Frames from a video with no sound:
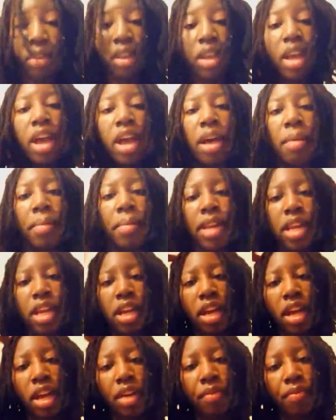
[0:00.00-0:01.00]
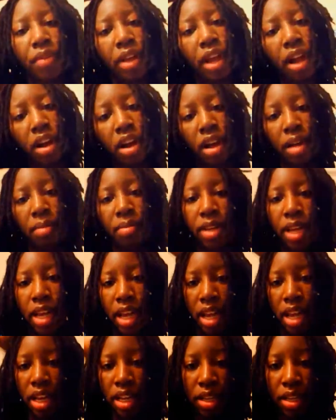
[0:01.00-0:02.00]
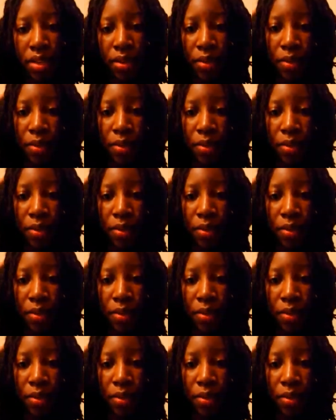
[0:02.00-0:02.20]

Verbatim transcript: yeah, mini hair update,